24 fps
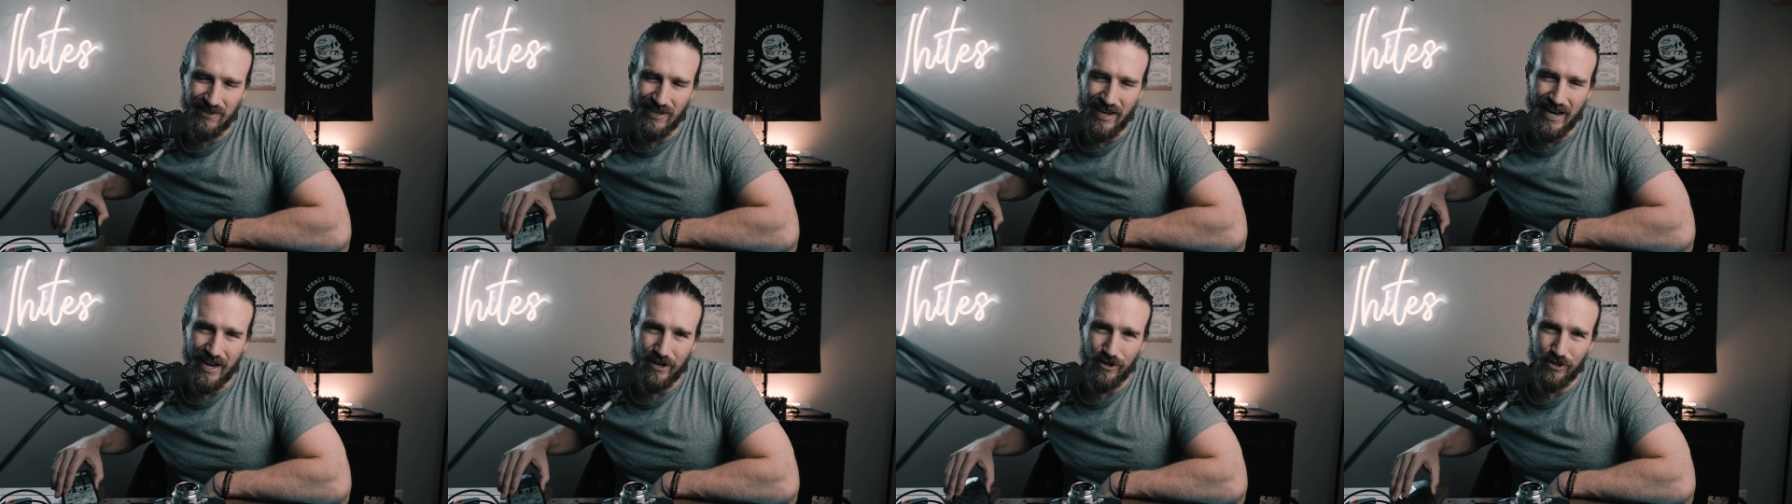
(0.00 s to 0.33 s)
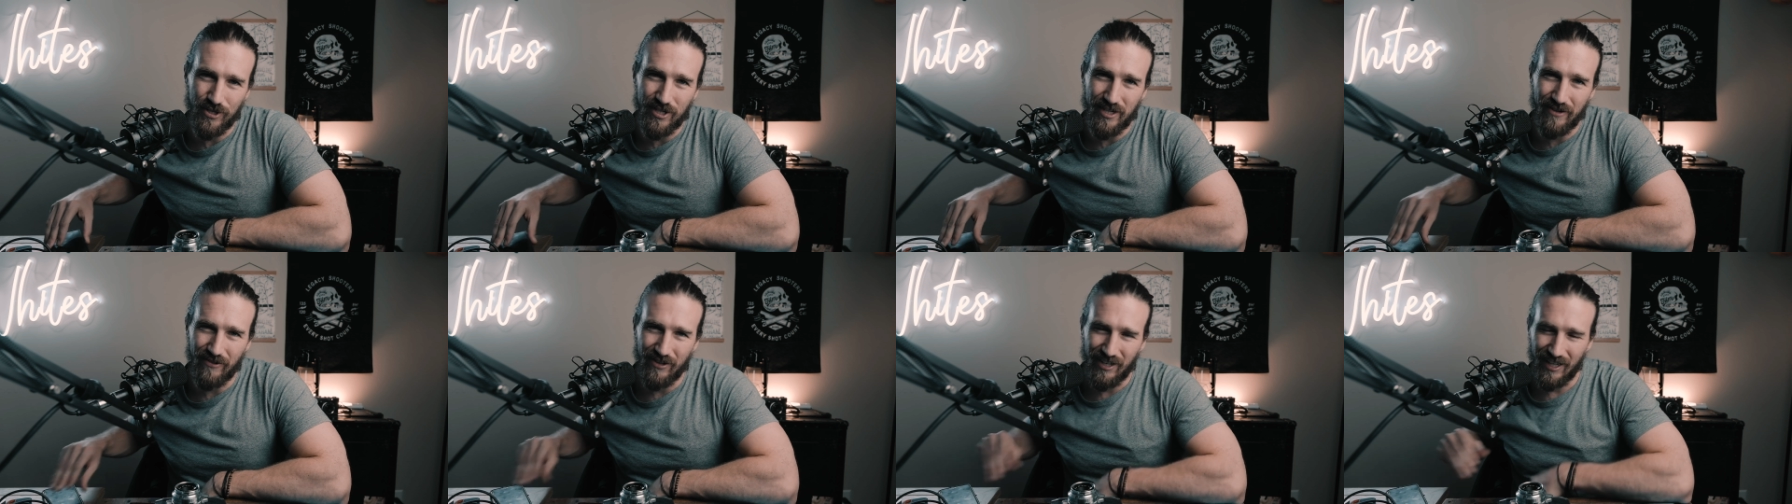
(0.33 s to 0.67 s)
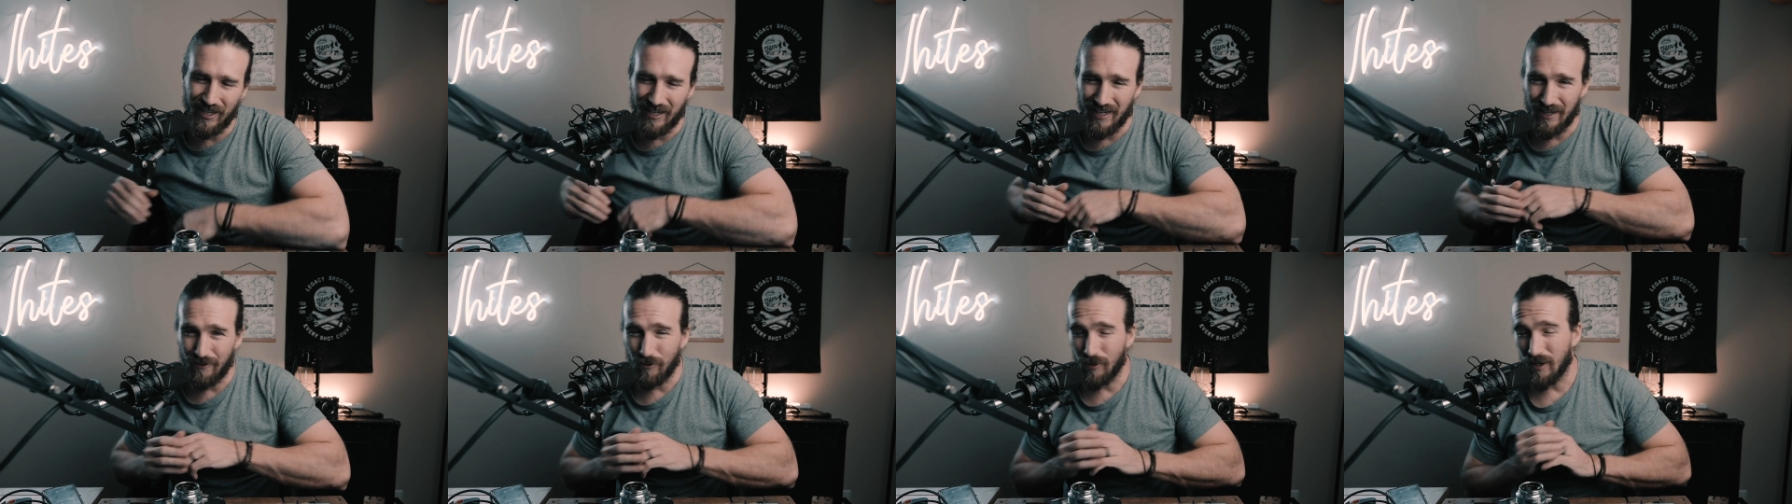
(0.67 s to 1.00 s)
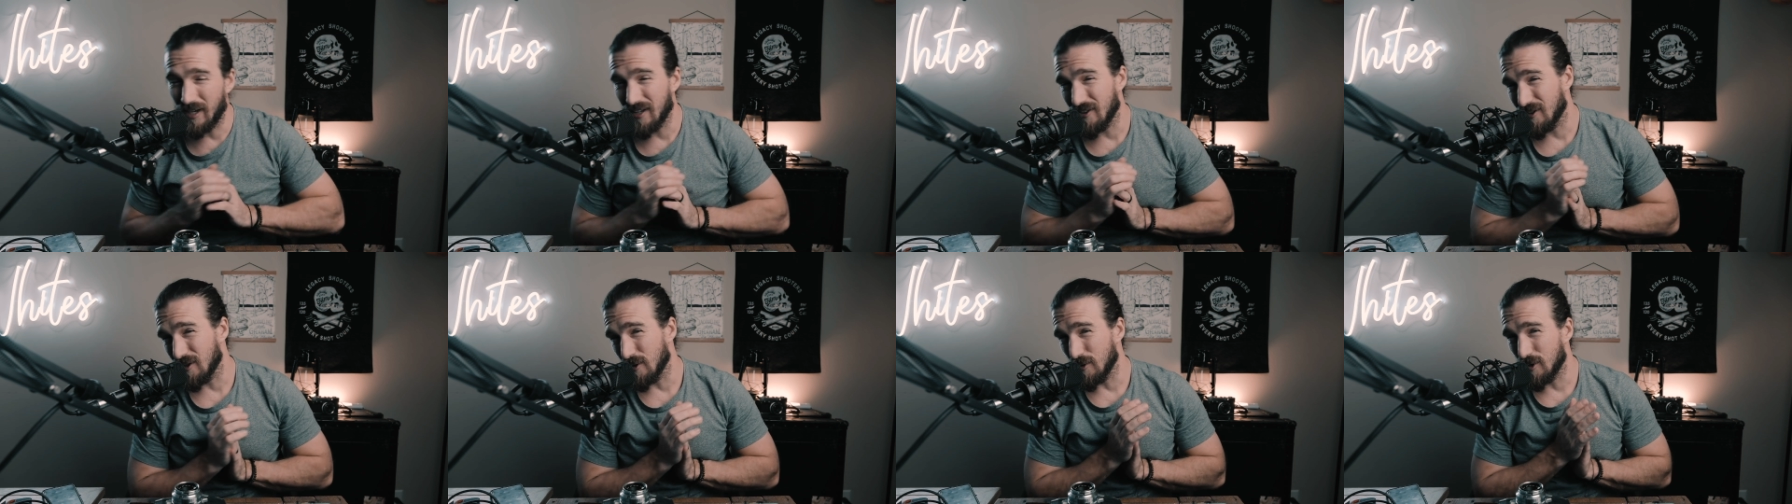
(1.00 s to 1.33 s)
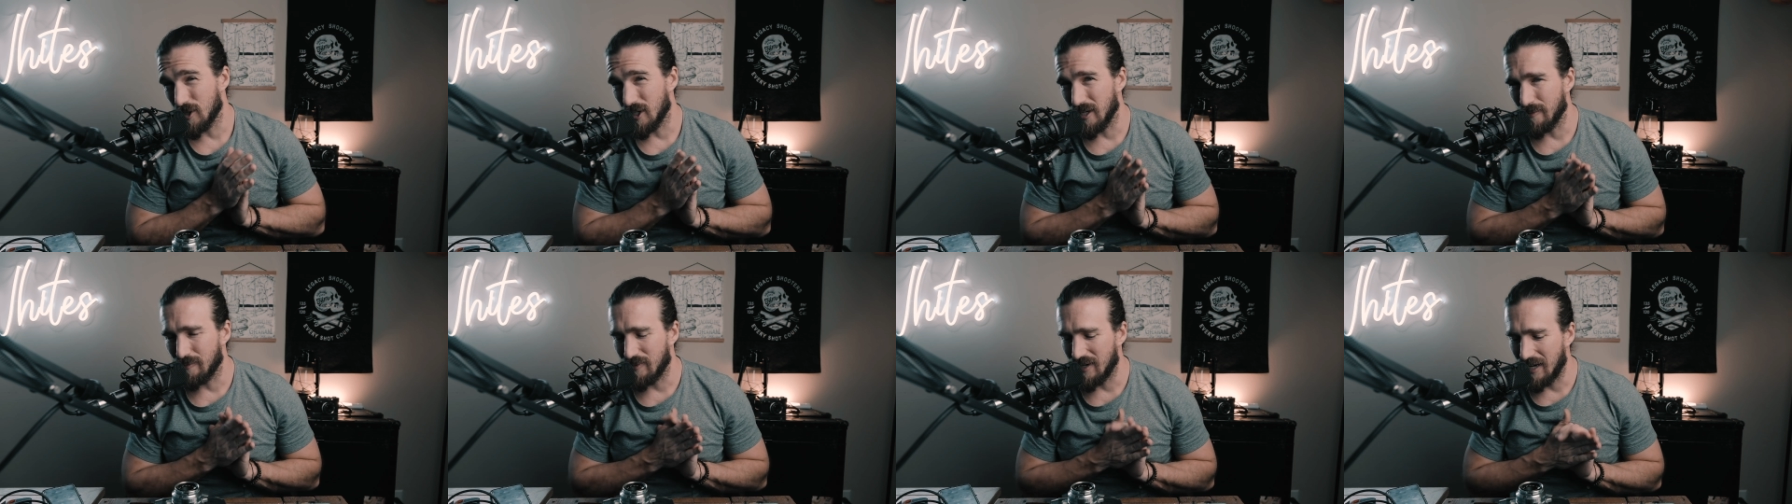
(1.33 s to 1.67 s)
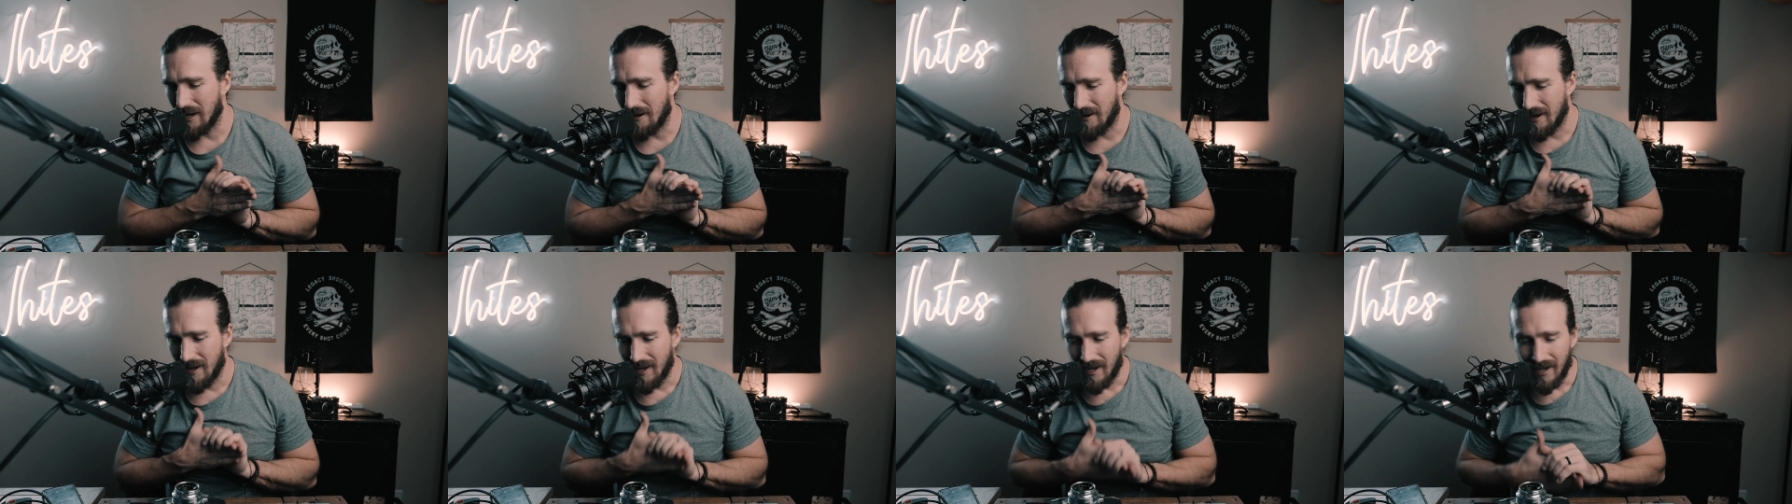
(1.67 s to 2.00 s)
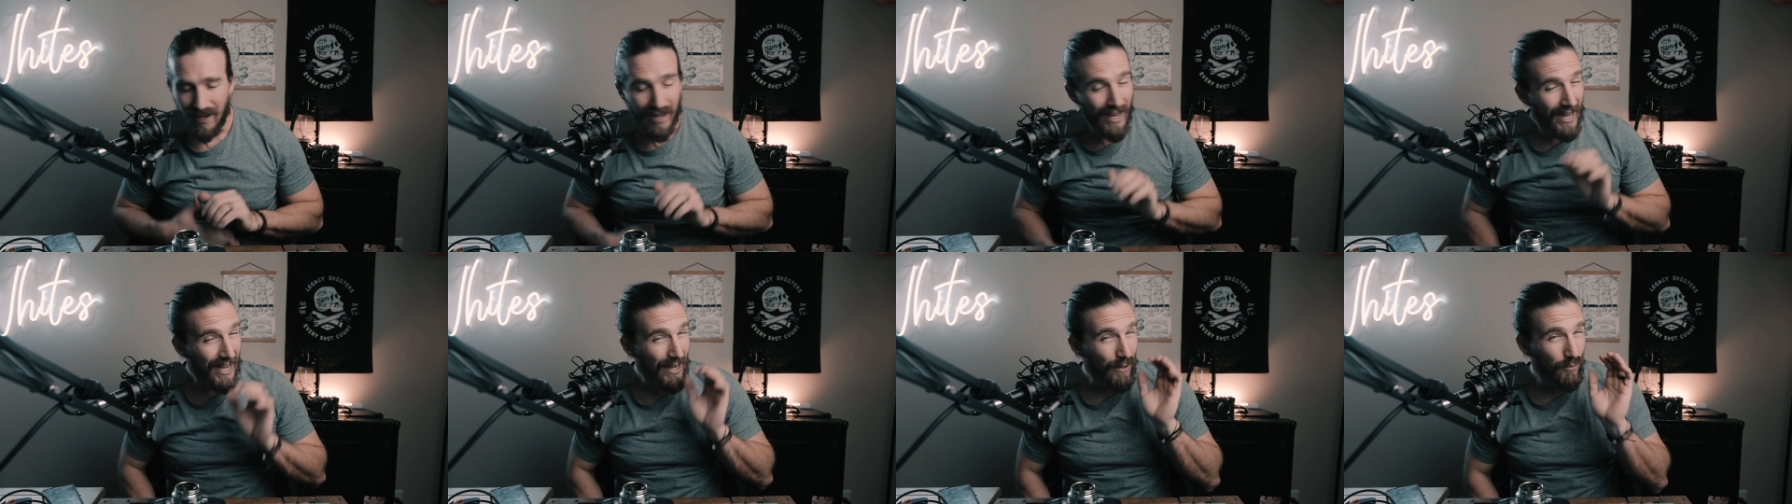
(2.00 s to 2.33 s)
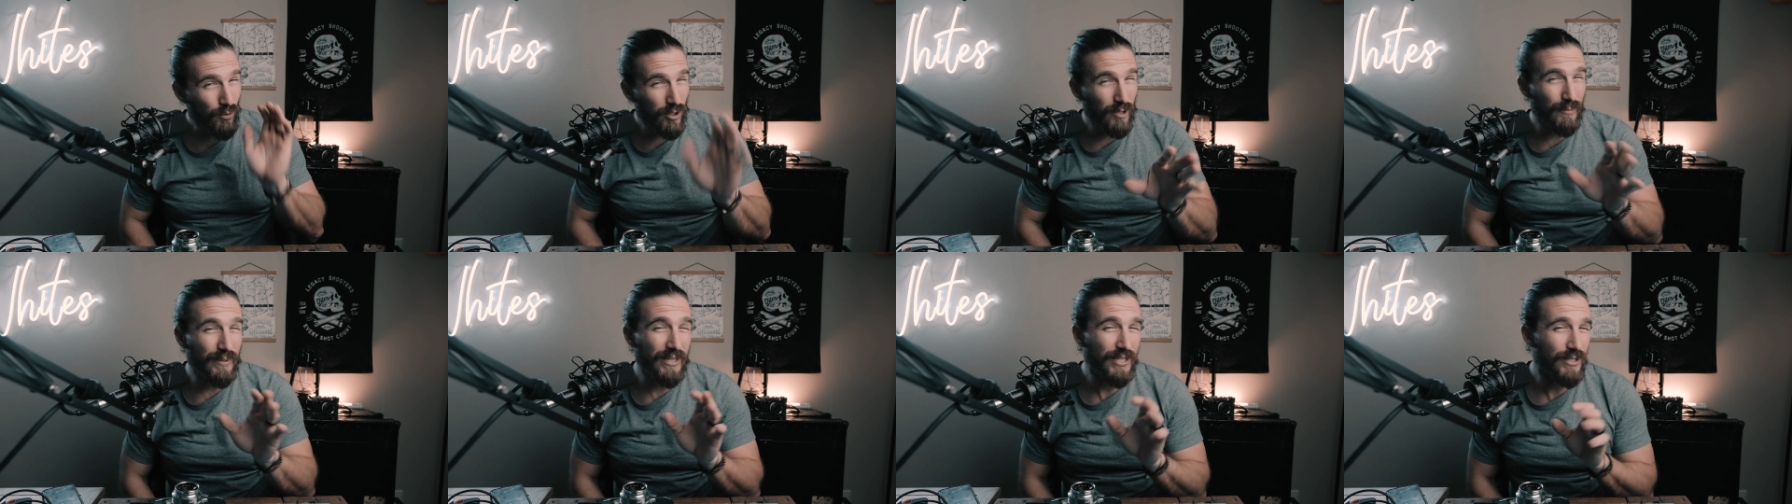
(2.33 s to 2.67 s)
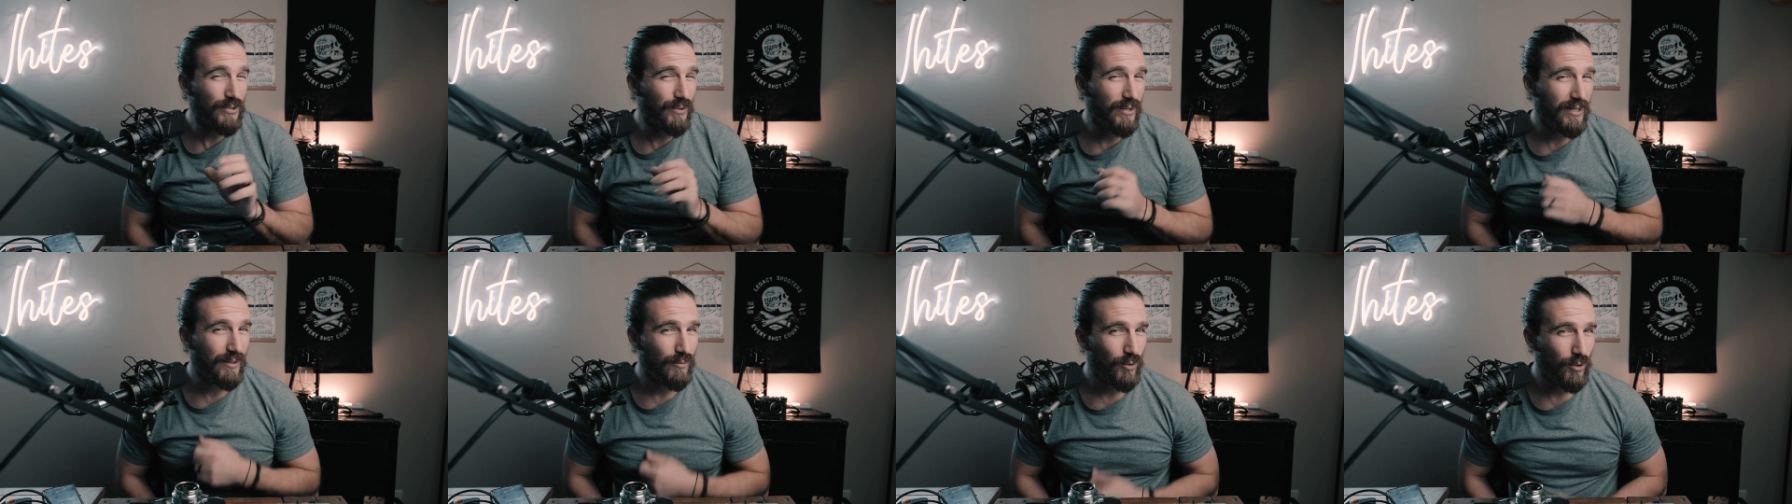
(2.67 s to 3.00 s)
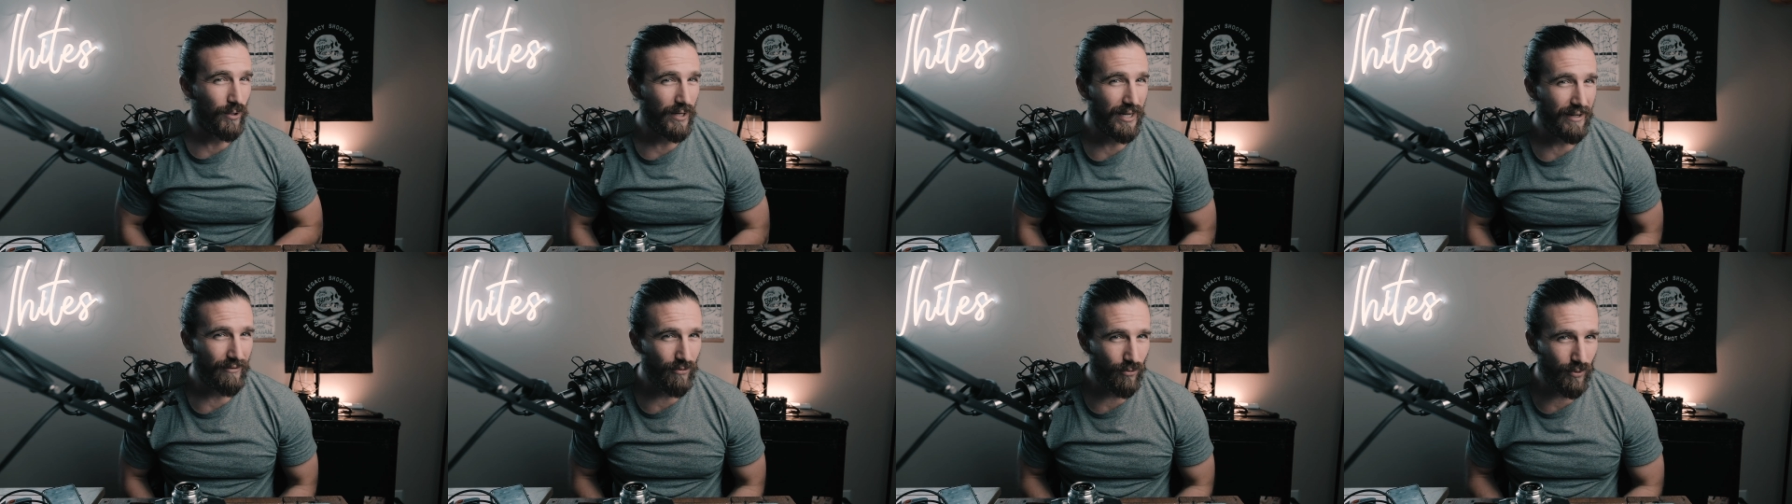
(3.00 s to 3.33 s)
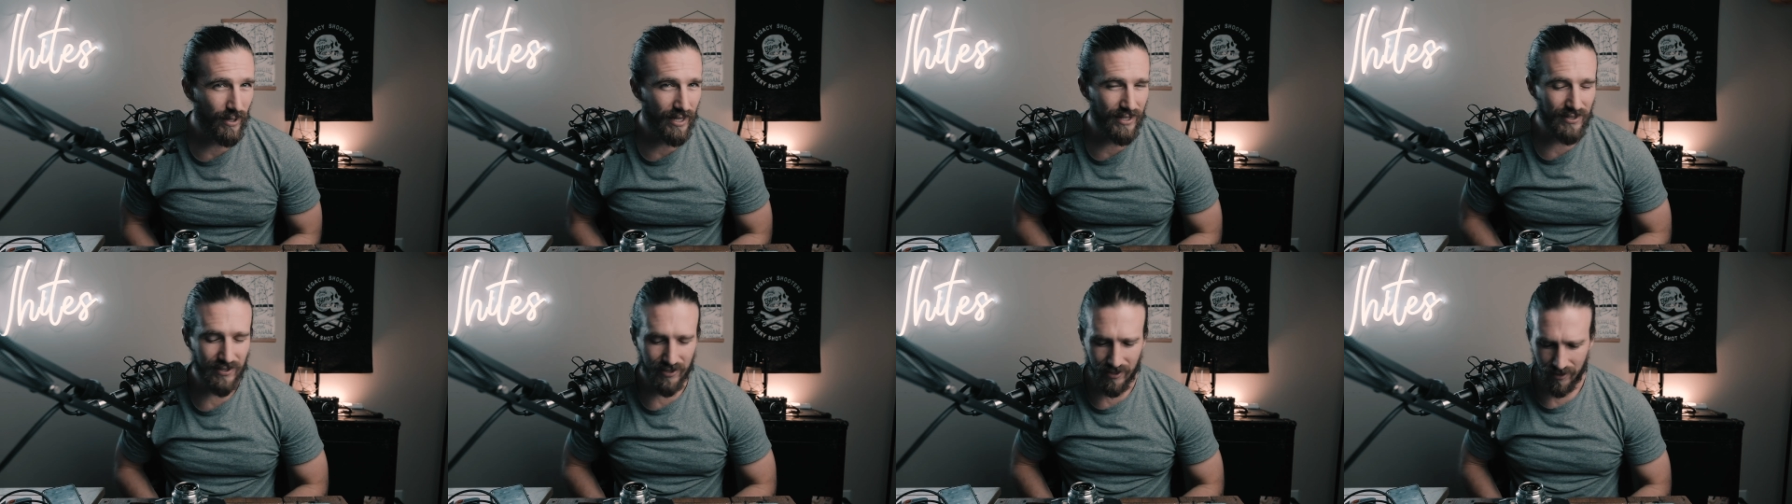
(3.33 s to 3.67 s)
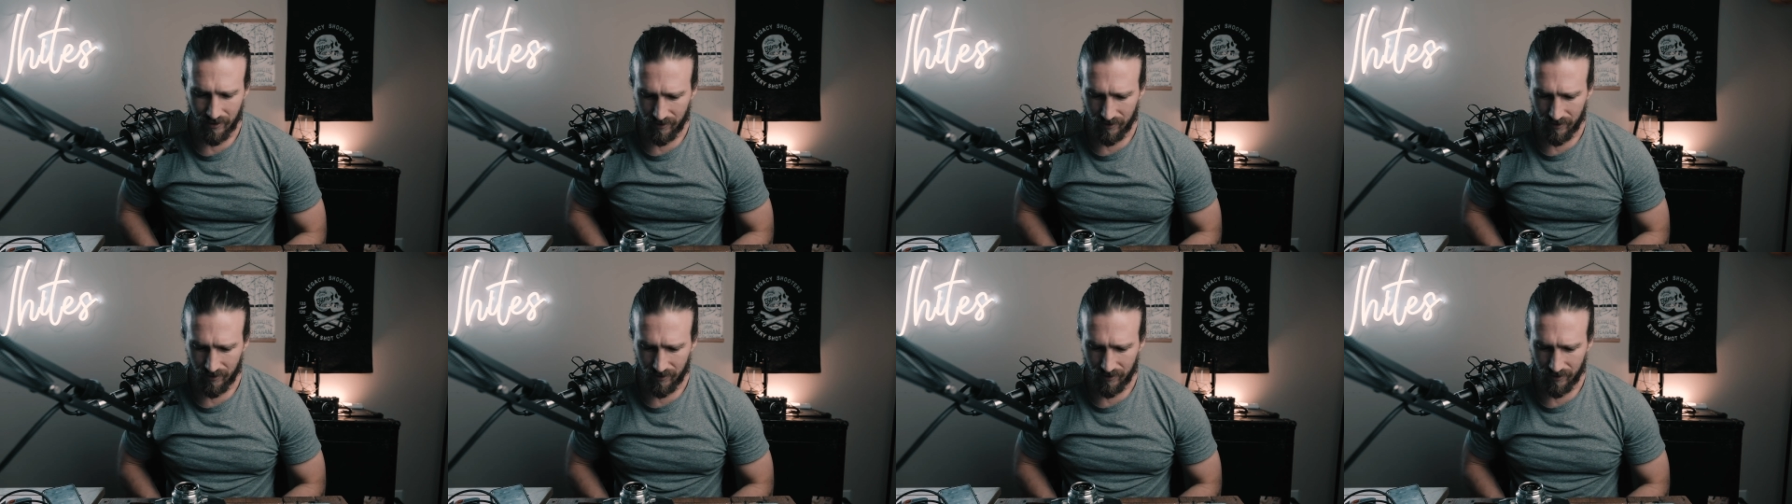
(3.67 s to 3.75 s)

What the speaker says: address, and everything, and I will get those shipped out. I will be doing more giveaways.